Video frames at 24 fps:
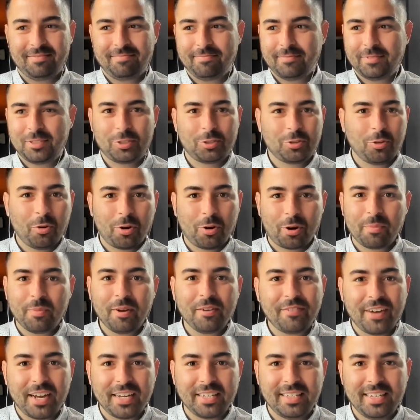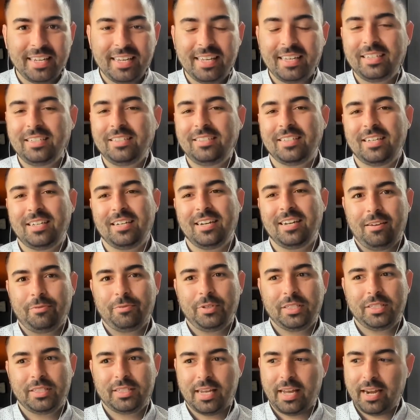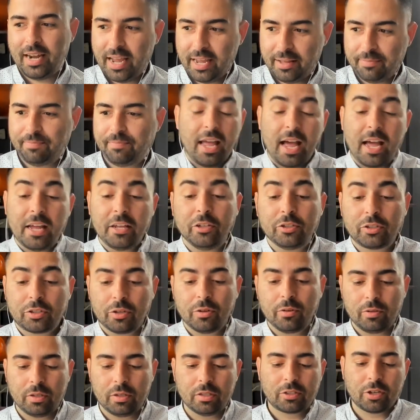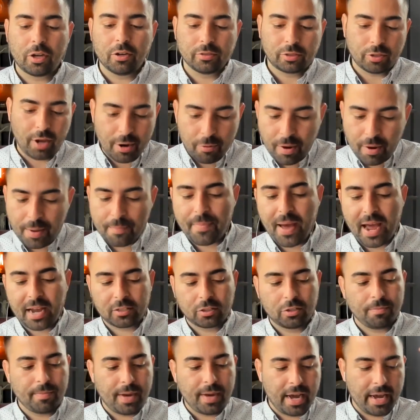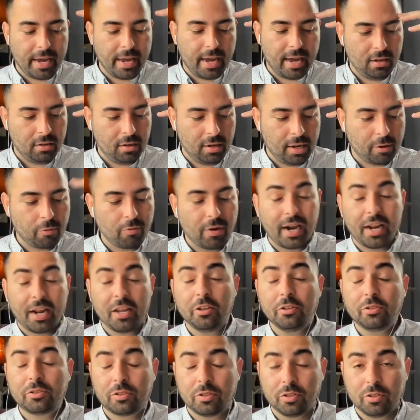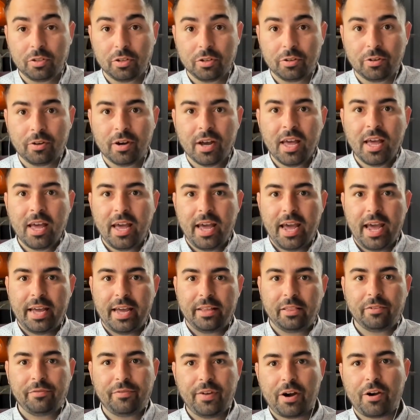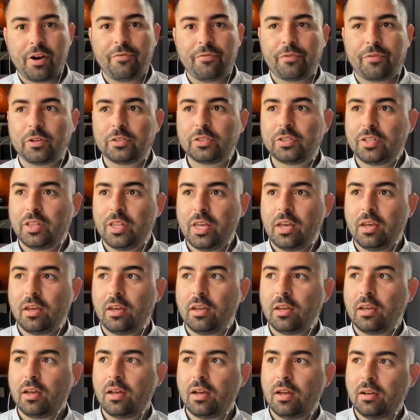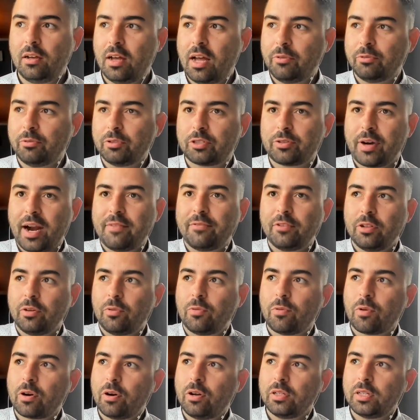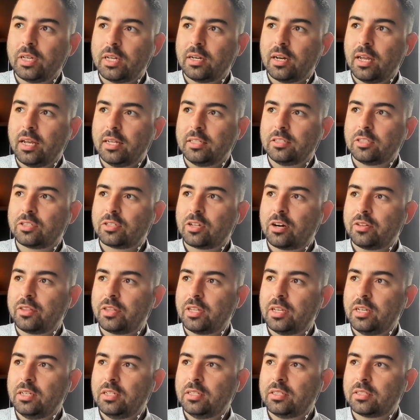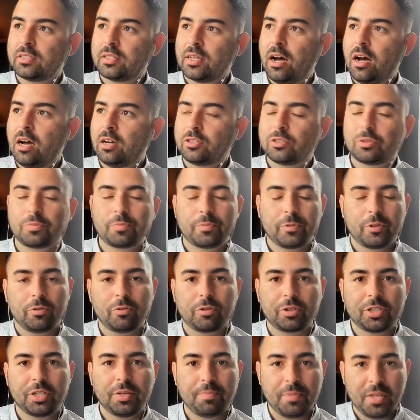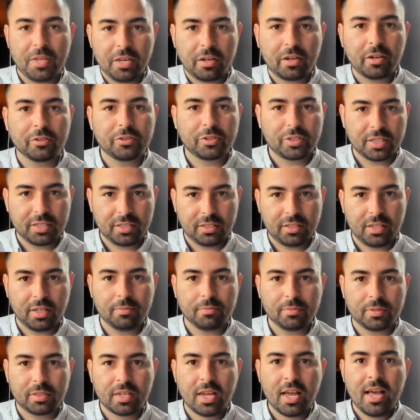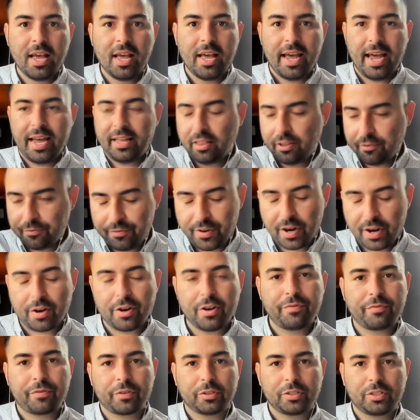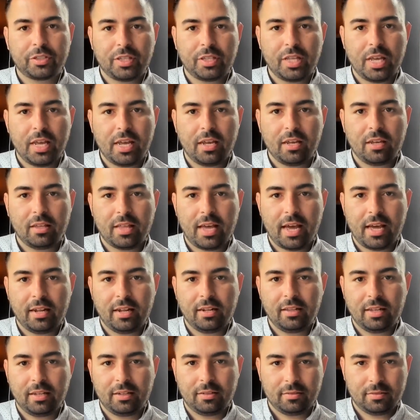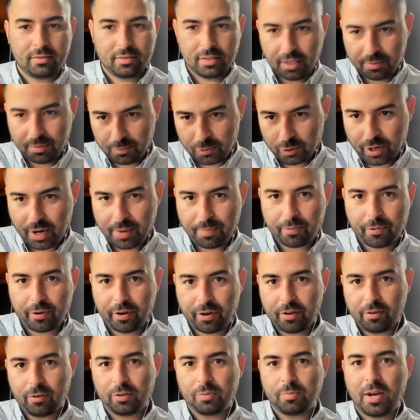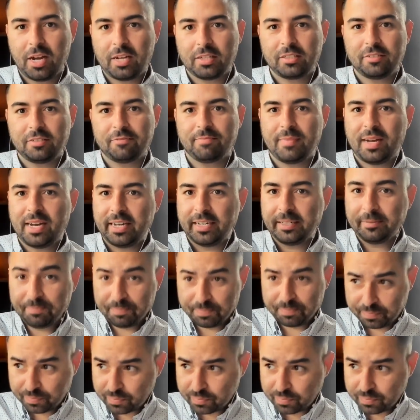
storm of ideas. And we said, hey, so I went back to my, like what I used to do. And the very first thing, I would travel the world and start these entrepreneurship ecosystems. And the very first thing that Tim Draper, an old boss of mine,